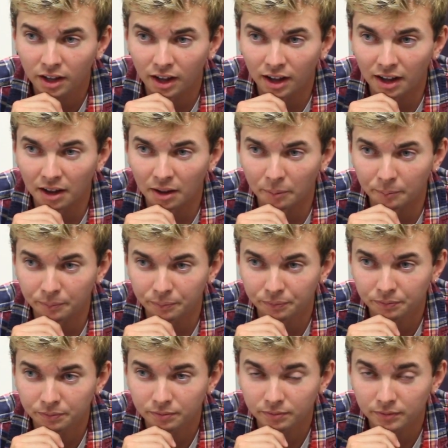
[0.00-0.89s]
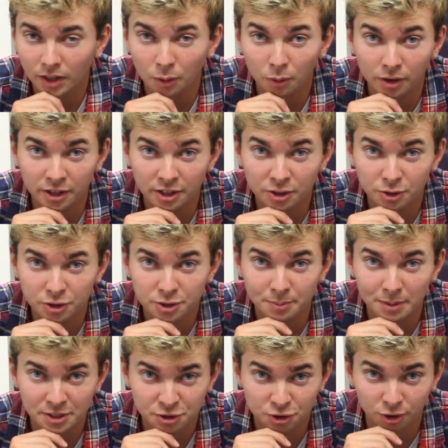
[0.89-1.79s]
I want to do a
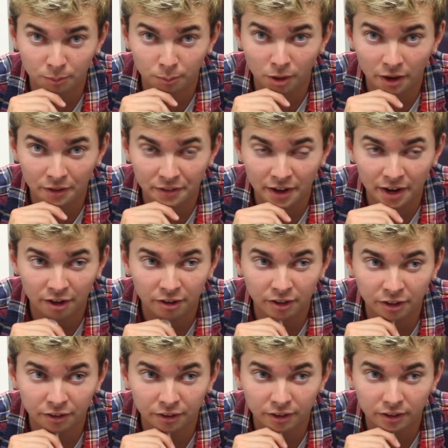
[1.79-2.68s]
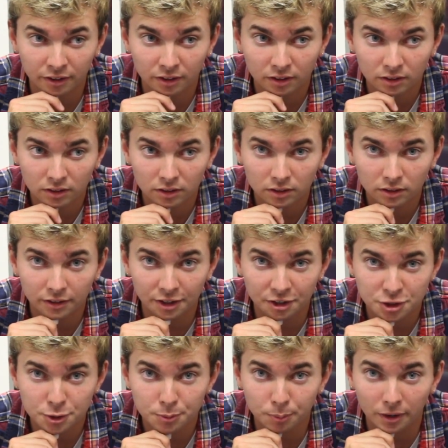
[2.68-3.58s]
semester abroad there, either
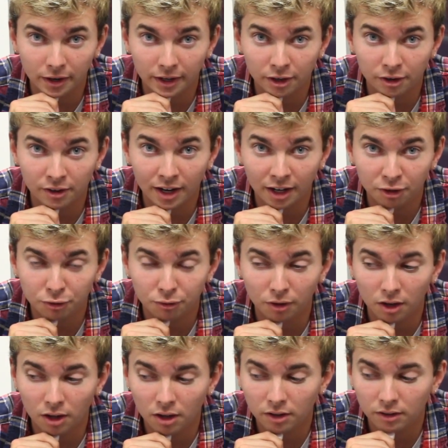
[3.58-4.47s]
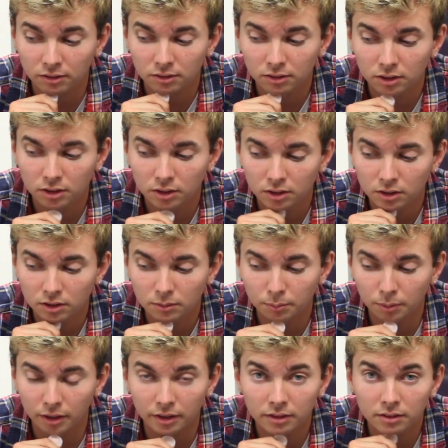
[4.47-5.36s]
this spring or next fall,
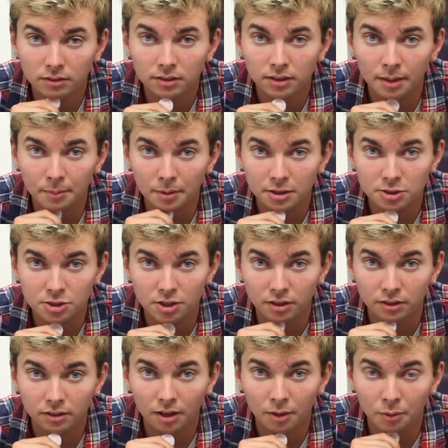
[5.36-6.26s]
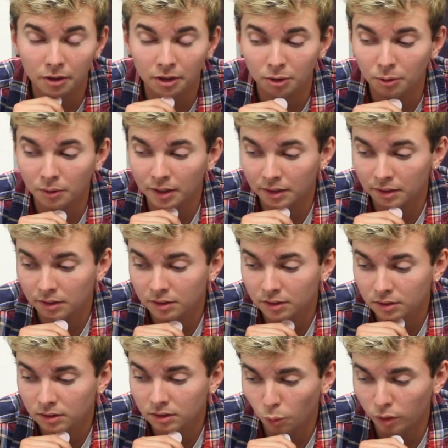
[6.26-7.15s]
but I'm not sure. I want to do
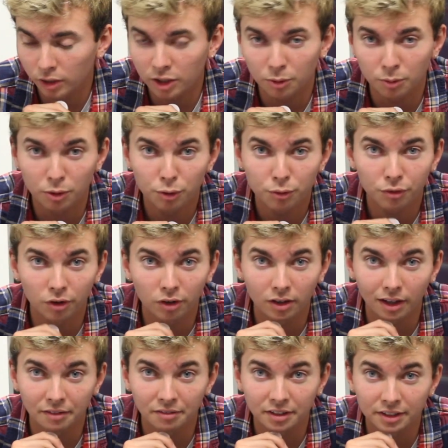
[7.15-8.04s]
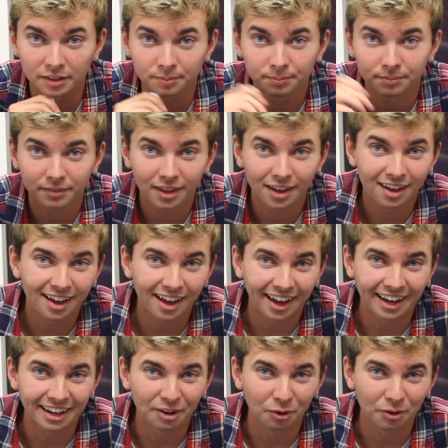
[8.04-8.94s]
that. What do you do for a living?
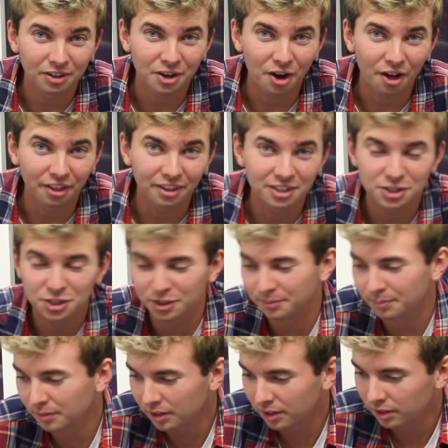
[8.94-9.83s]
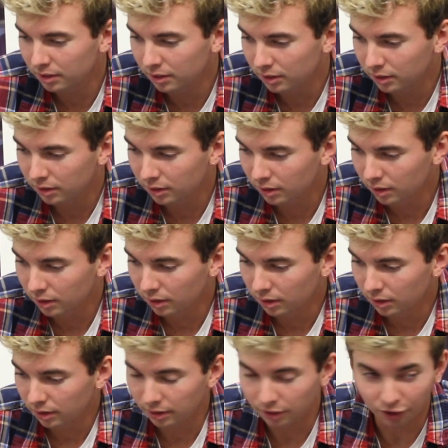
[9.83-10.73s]
I go to college.
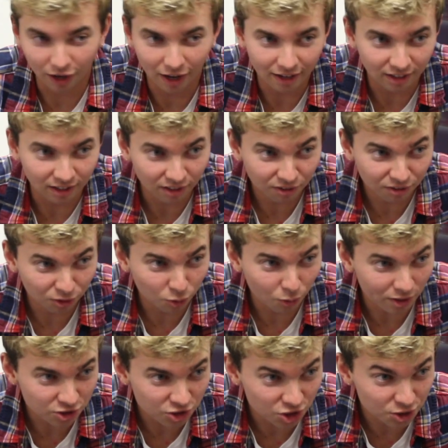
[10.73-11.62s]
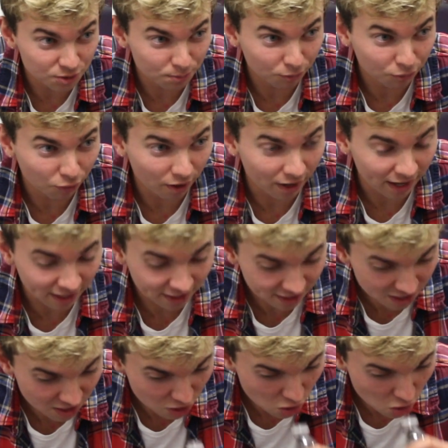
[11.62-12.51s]
You got any other questions before I
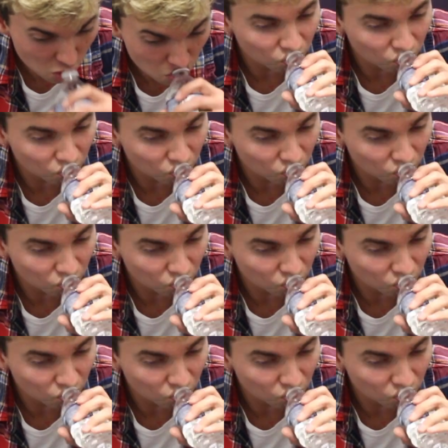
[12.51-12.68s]
end it?